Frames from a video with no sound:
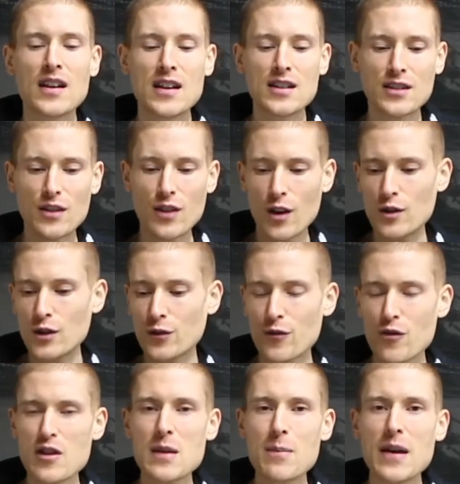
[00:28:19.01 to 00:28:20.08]
So those
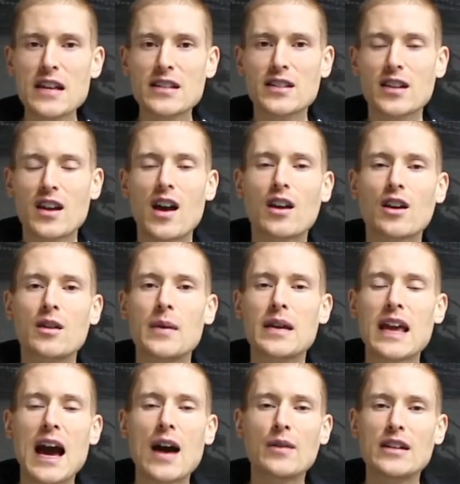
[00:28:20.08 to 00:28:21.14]
3 beats are going to be
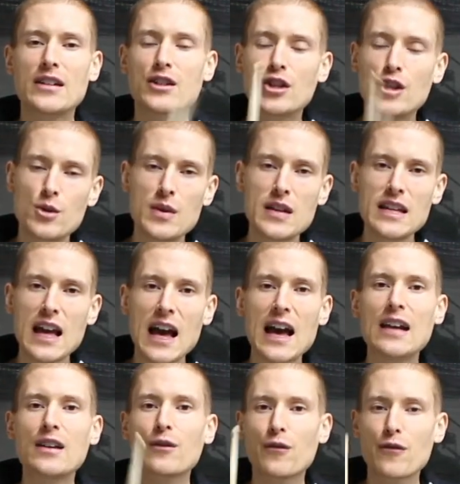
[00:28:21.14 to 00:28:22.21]
counted 2E
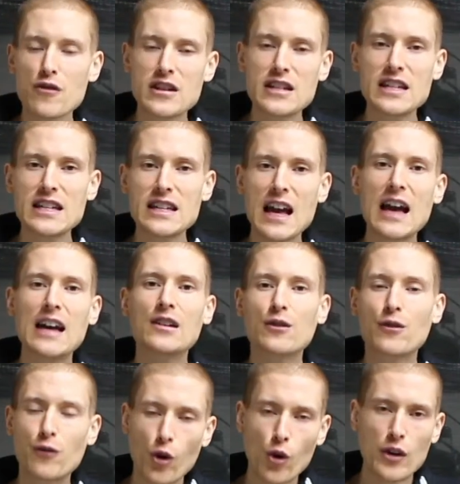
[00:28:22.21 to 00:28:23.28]
and, 3E and,
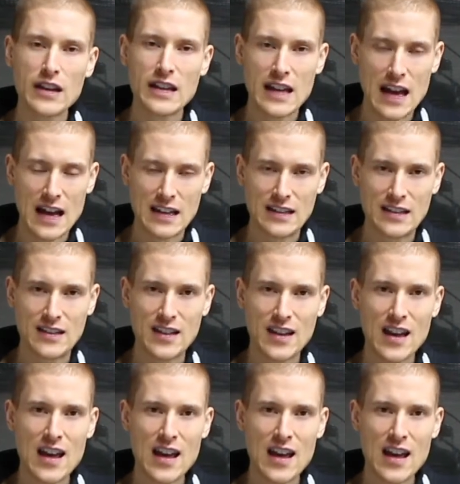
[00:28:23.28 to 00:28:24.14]
4E and.